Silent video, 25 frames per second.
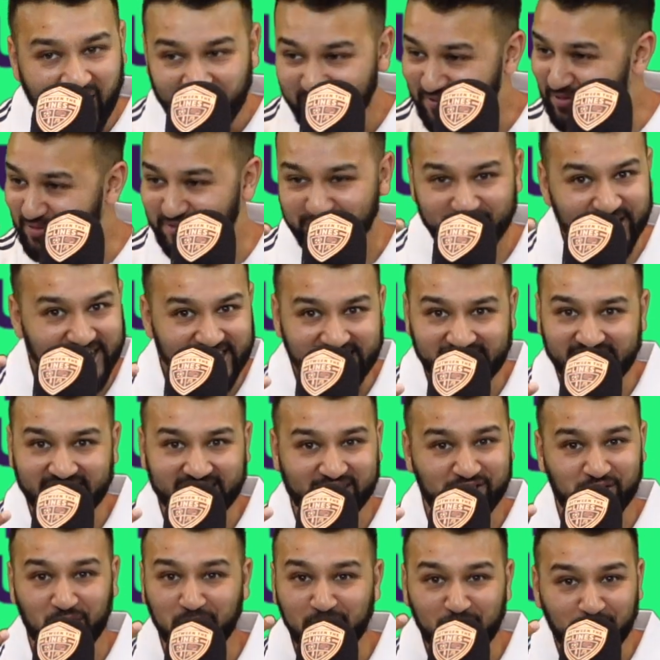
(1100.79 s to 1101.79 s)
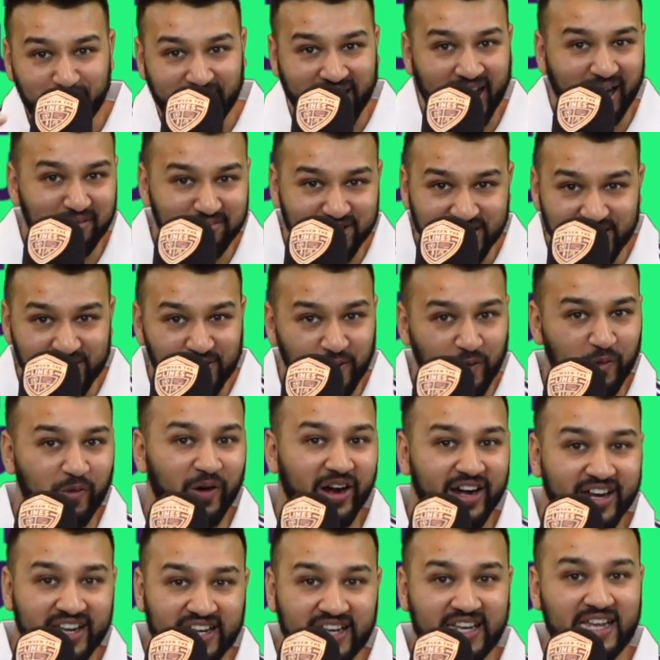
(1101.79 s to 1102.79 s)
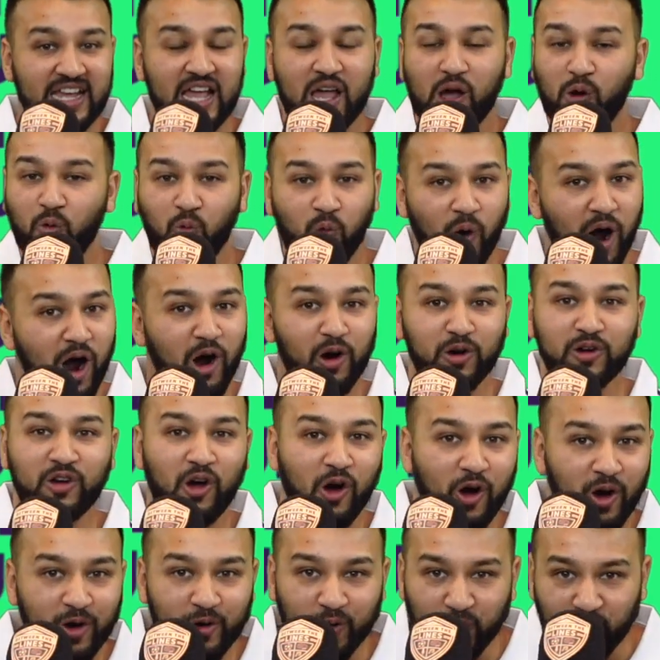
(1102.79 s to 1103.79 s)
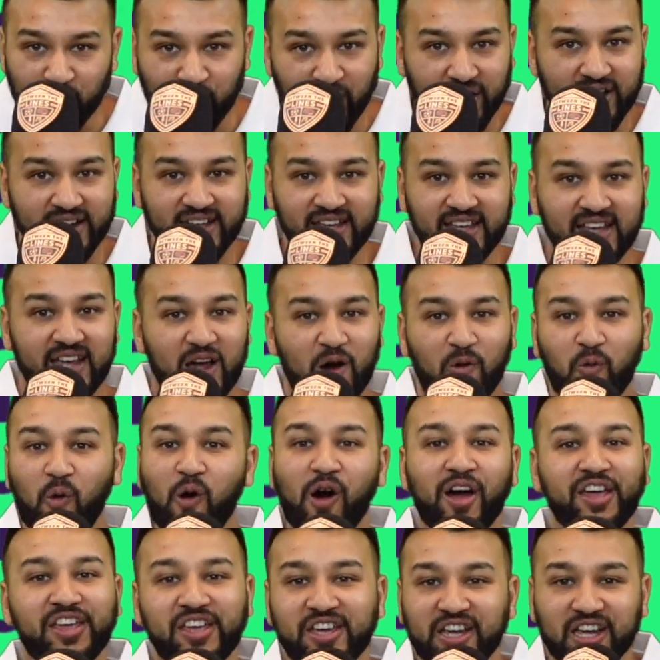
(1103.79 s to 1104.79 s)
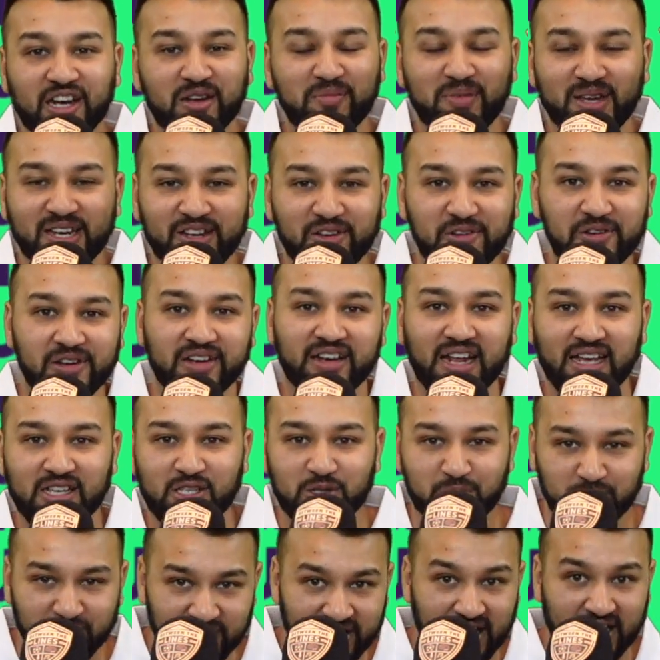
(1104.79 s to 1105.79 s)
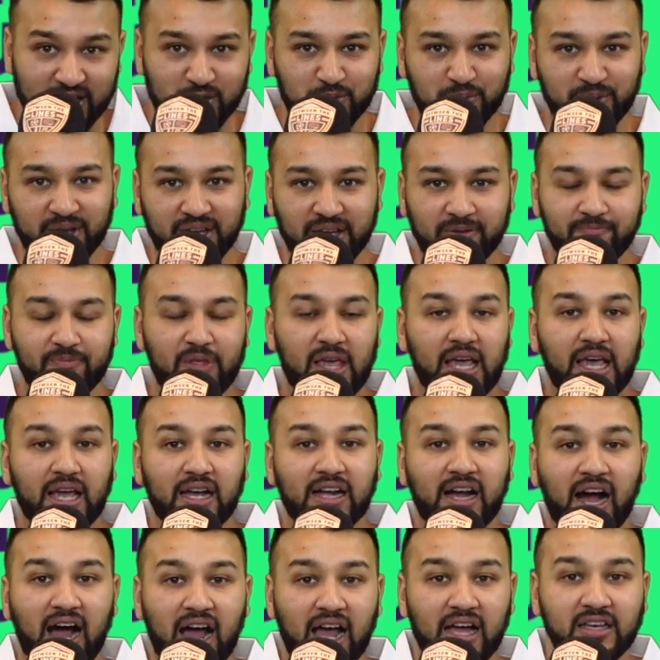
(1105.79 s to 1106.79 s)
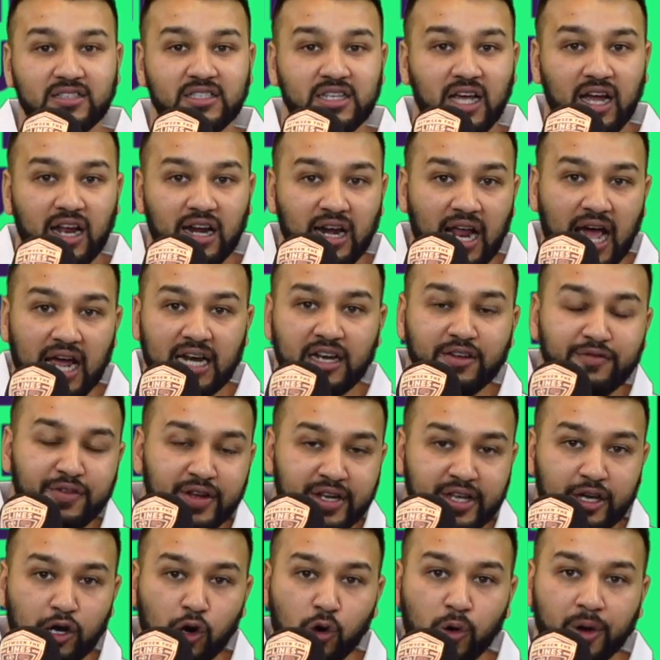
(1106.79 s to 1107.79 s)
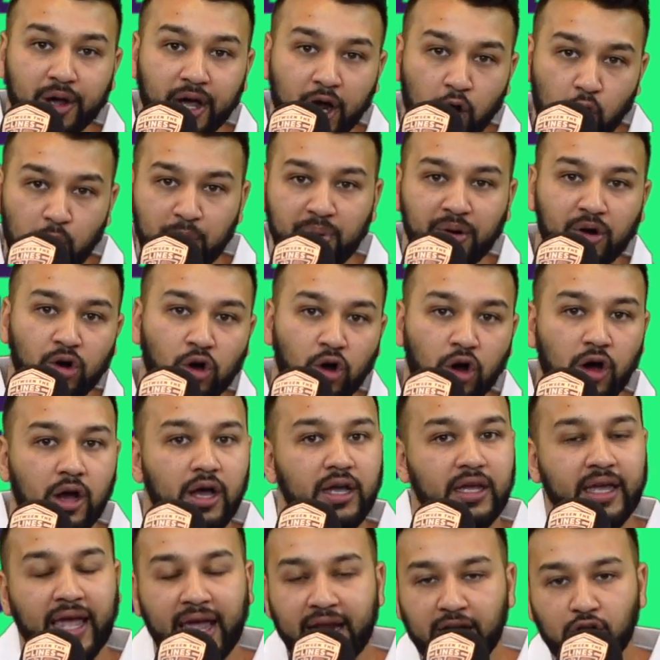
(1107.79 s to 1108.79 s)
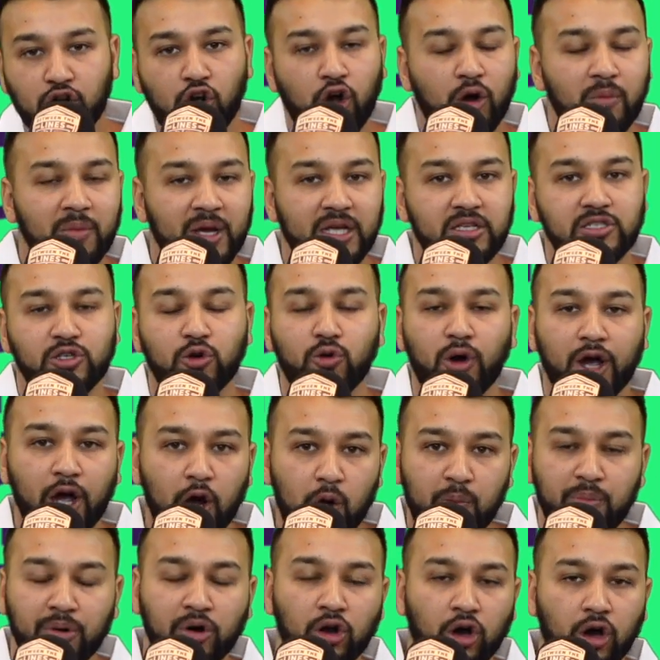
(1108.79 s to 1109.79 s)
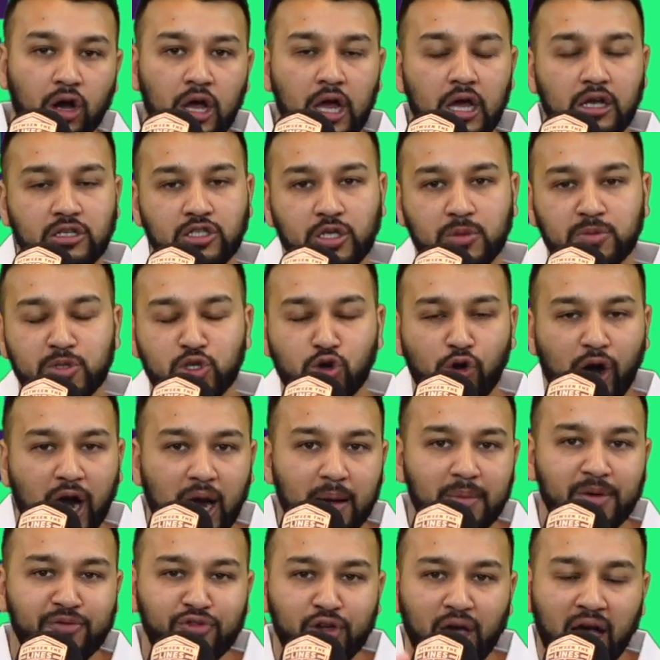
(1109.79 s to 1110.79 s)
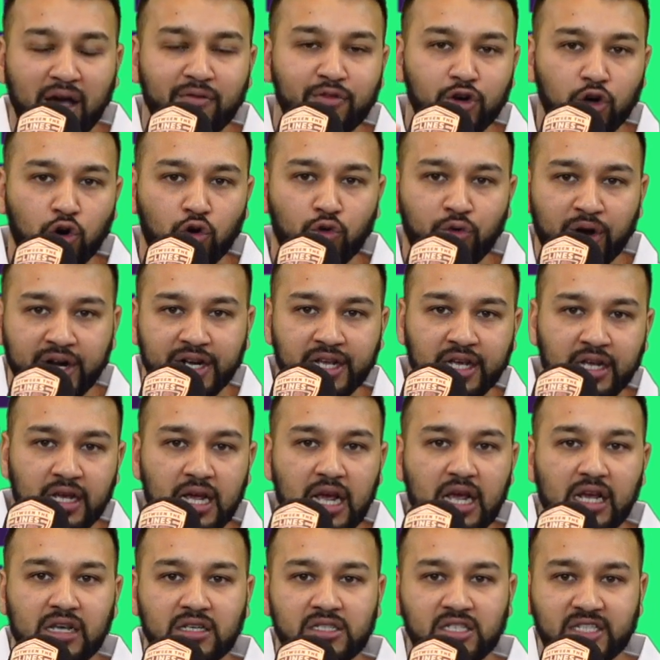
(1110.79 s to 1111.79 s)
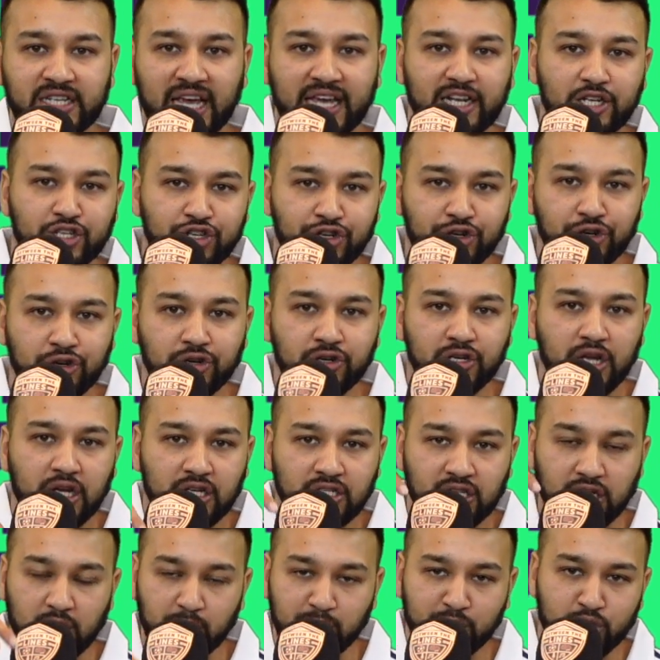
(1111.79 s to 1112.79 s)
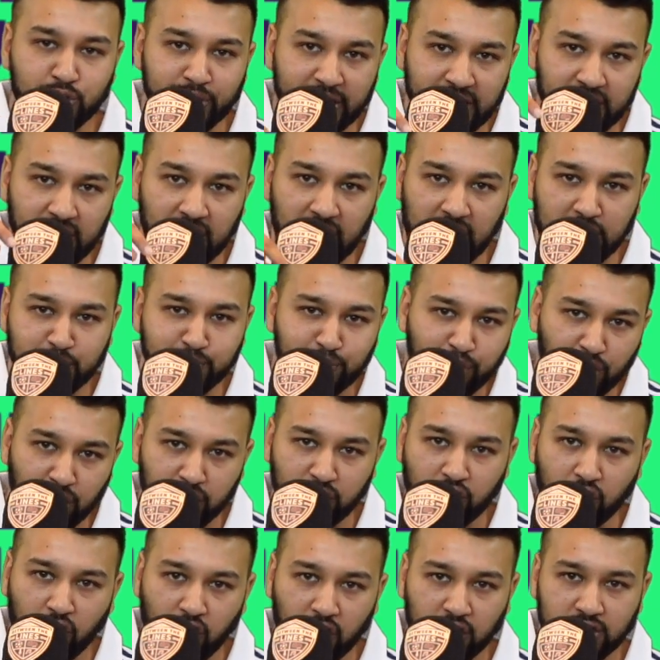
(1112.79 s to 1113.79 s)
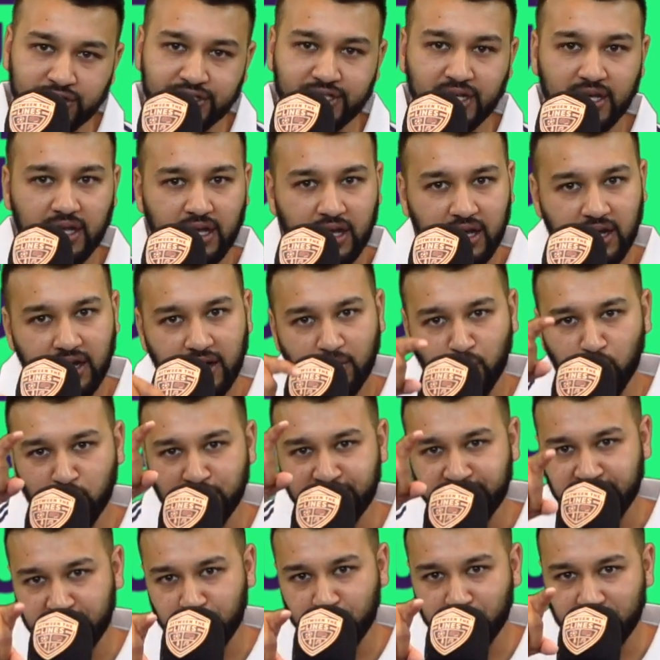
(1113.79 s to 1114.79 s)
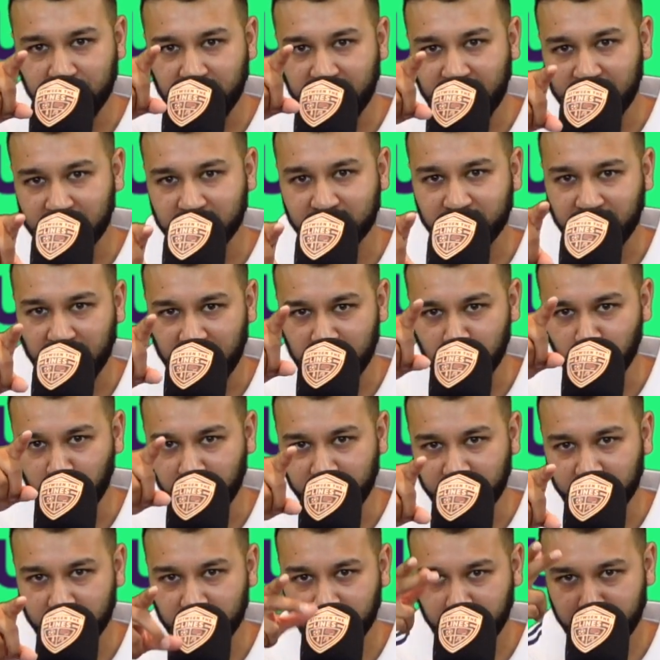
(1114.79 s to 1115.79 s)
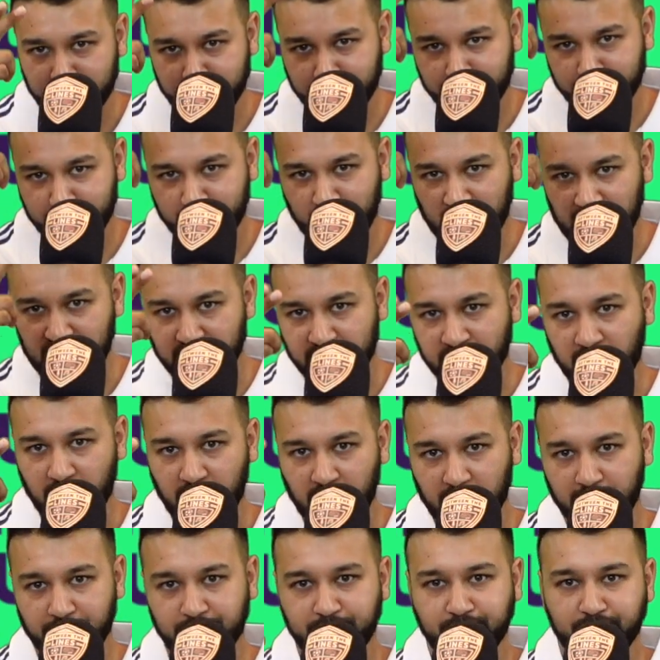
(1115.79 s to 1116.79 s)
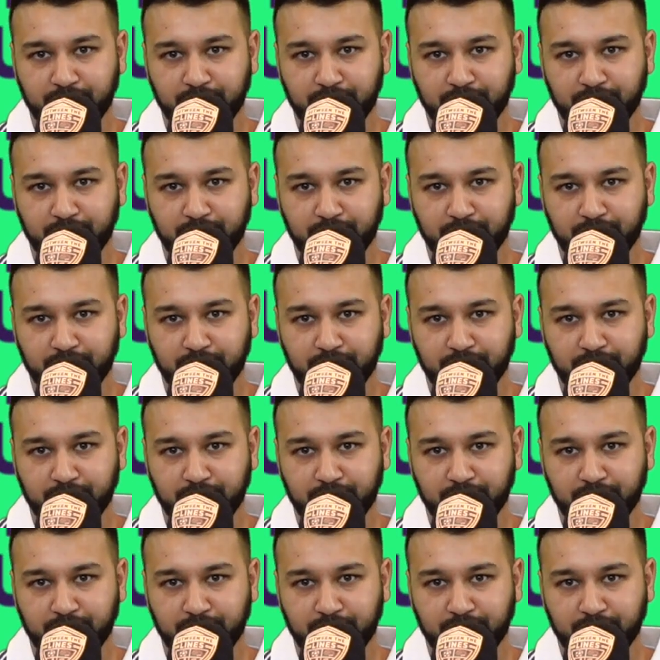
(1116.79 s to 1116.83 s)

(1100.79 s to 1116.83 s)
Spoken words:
Free triple captain already, wild card already. What are you going to be doing next week? Guys, like the video, it will help a lot. Get in the comments, it will help a lot. Subscribe if you haven't already. Stay tuned to the Between the Lines podcast. We'll see you in the next game week. Peace out.